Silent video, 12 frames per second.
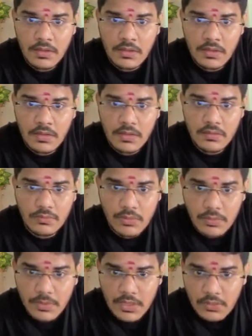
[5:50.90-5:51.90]
this
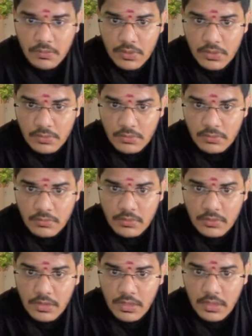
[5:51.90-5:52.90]
will be equal to
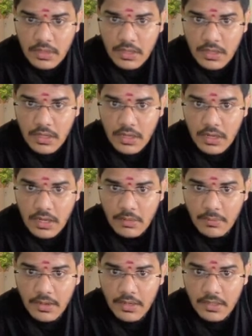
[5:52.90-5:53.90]

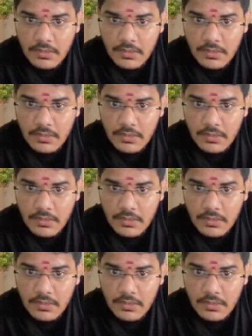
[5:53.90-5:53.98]
gamma D.